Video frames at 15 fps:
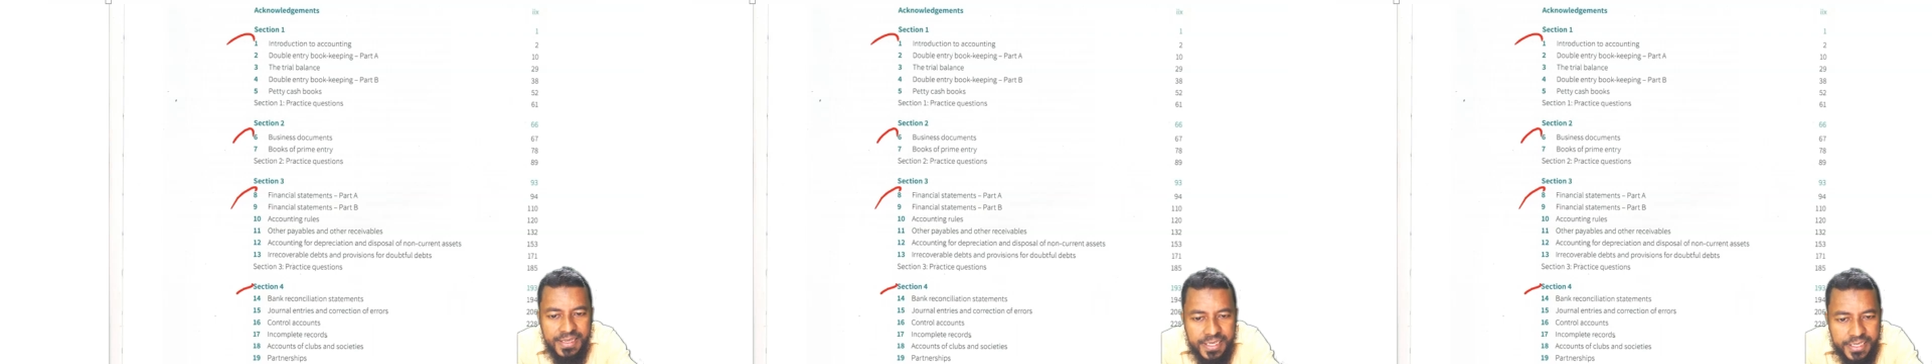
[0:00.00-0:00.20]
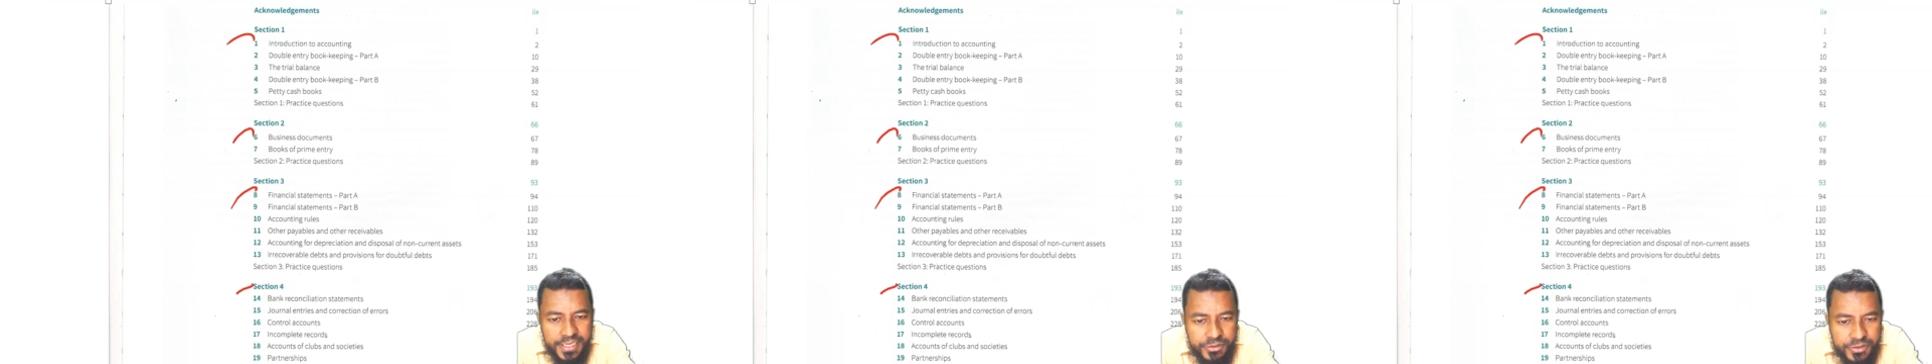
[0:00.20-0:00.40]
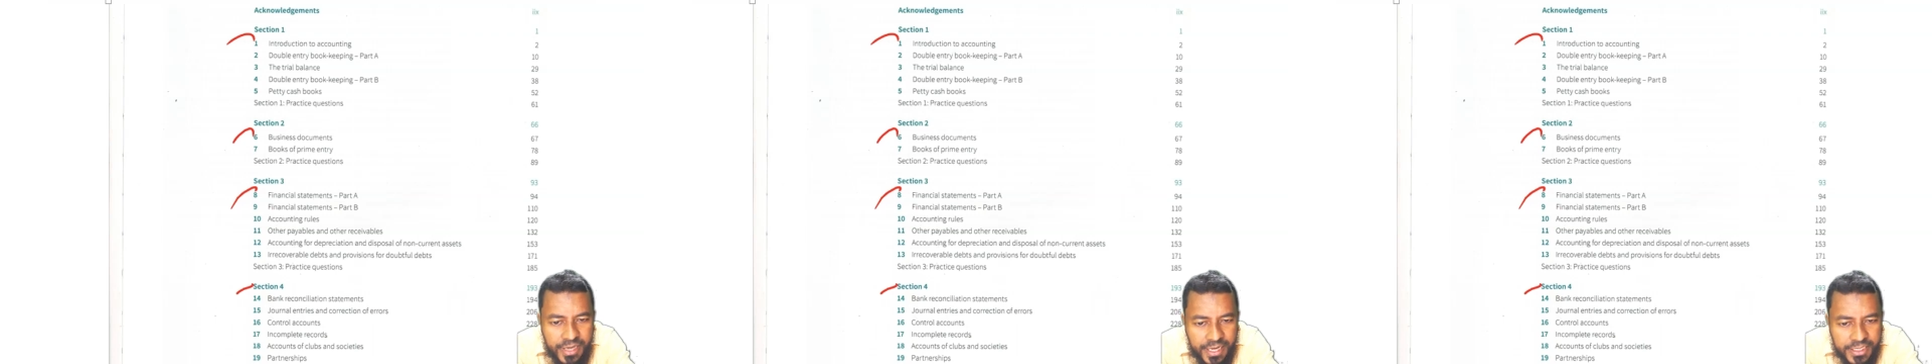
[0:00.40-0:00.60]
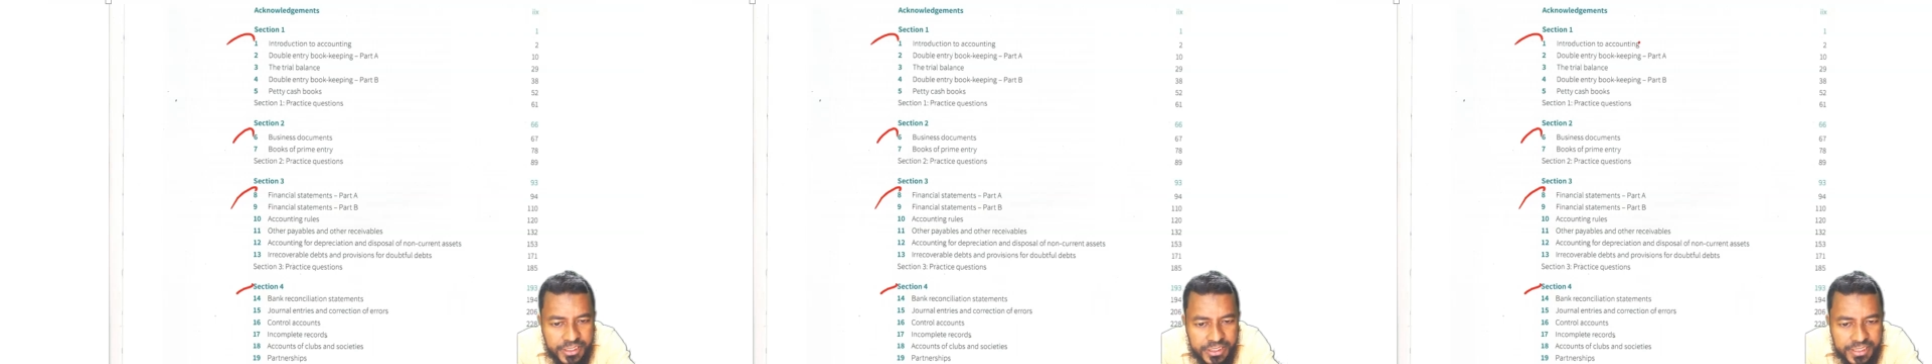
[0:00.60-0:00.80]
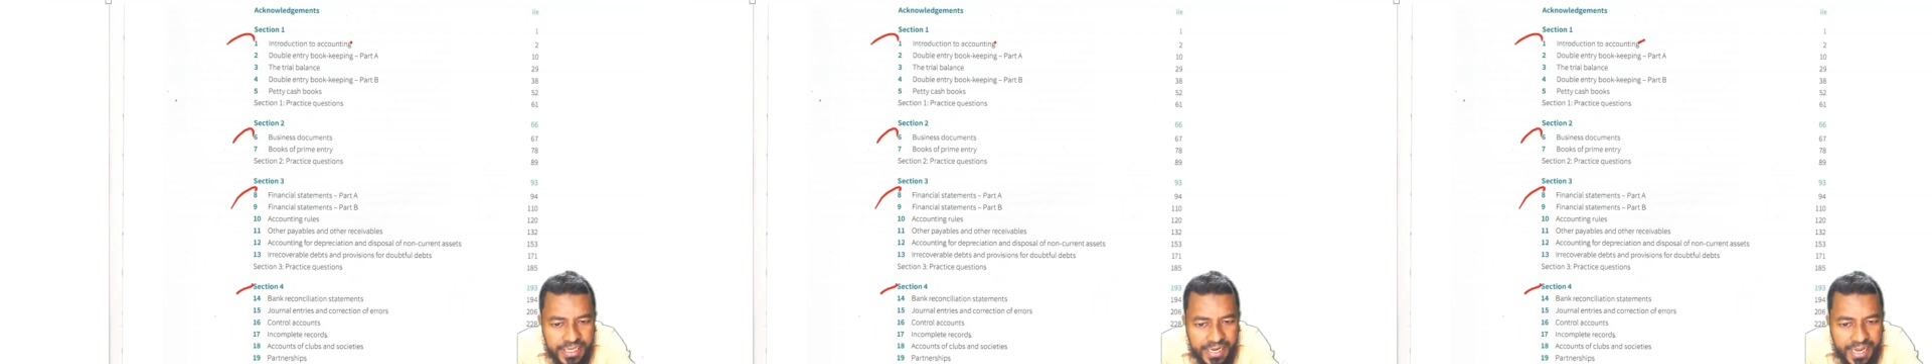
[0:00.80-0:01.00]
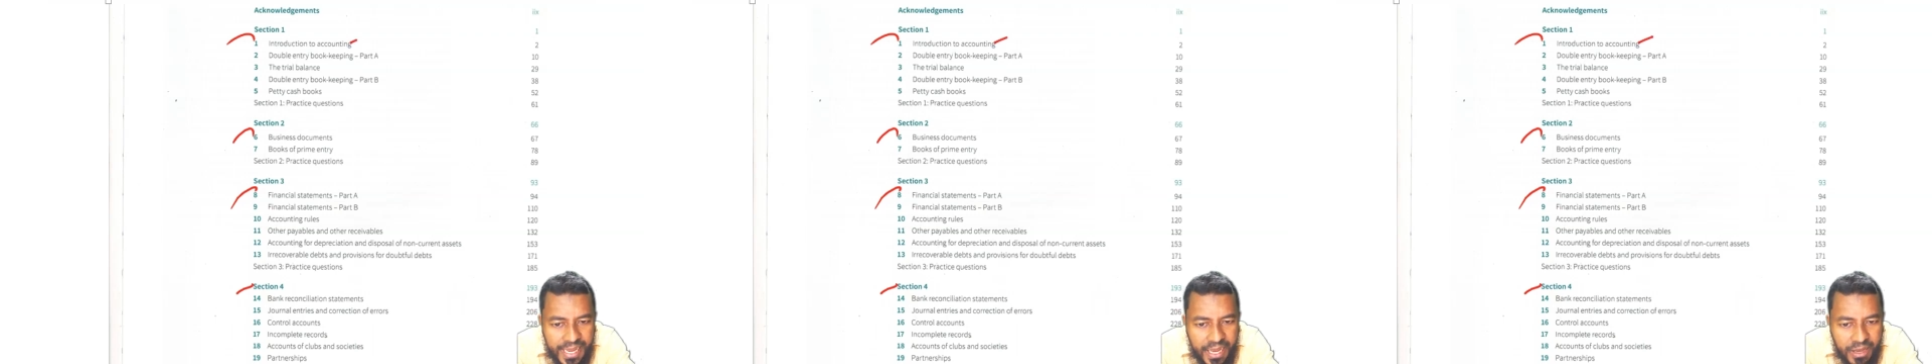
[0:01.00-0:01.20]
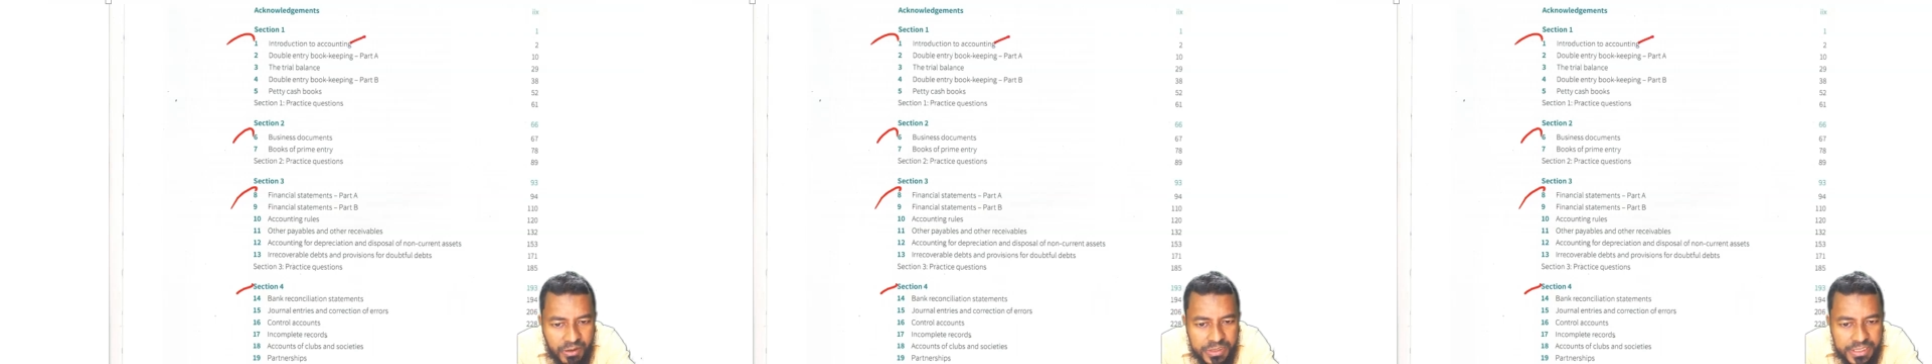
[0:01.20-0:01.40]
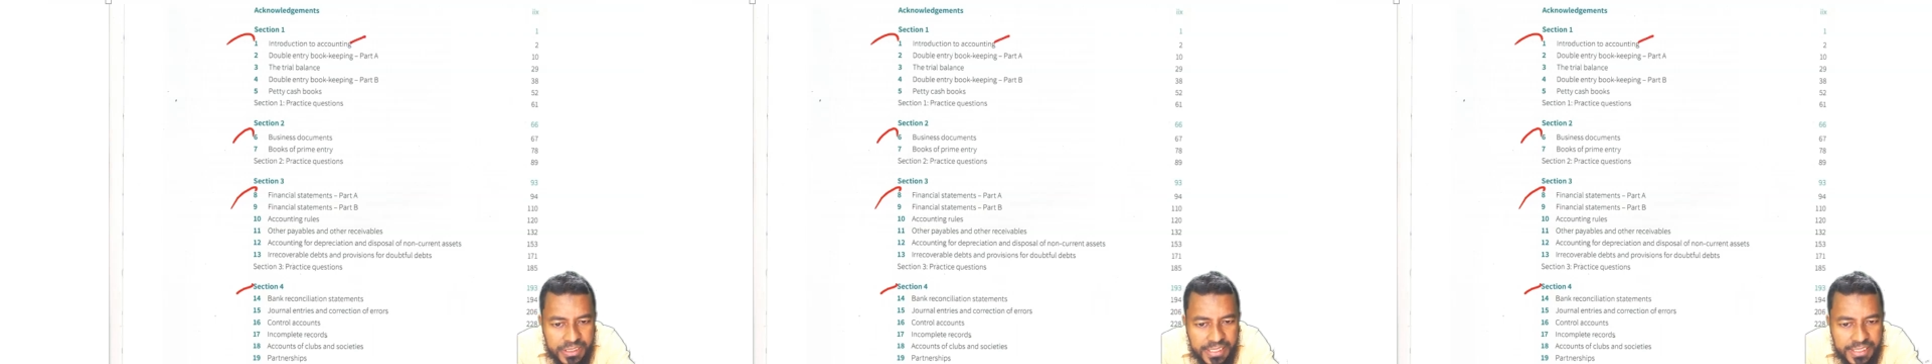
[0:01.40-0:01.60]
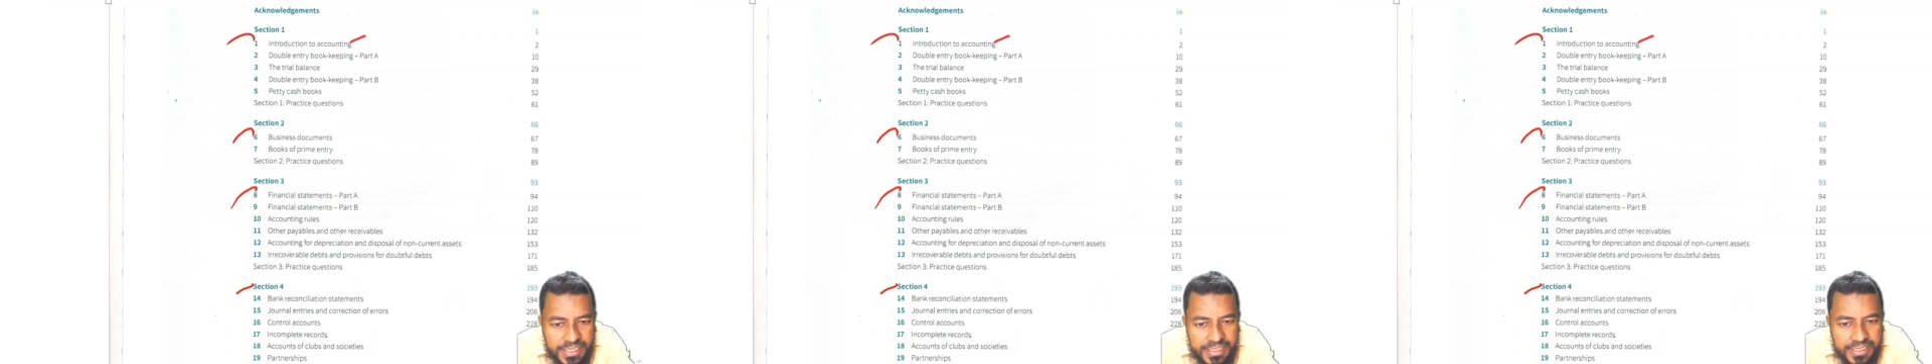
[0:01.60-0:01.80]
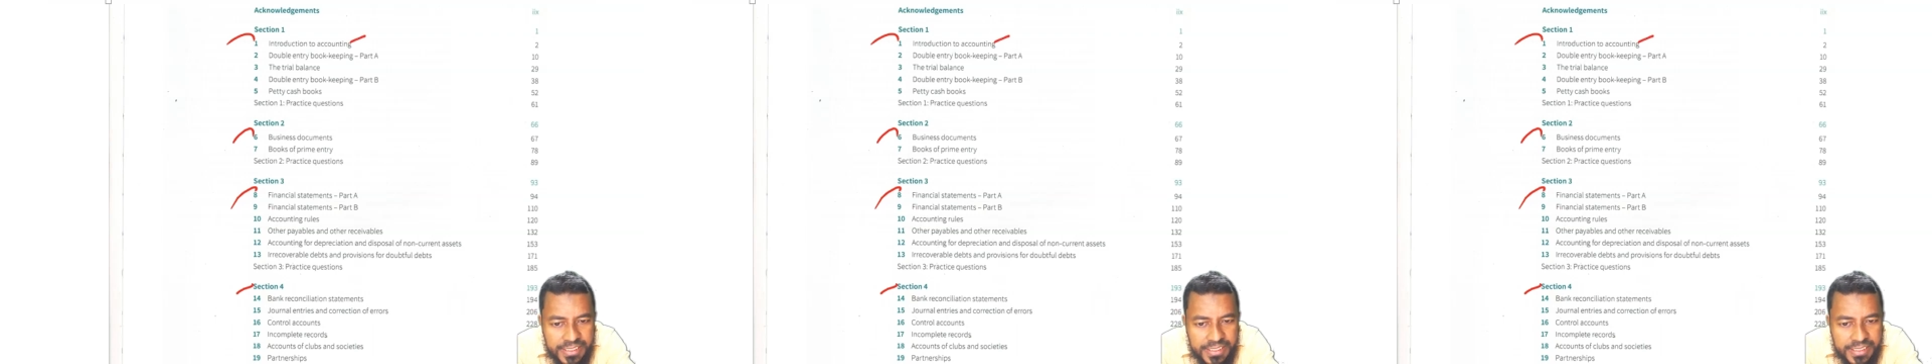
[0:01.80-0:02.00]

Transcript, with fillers: introduction to accounting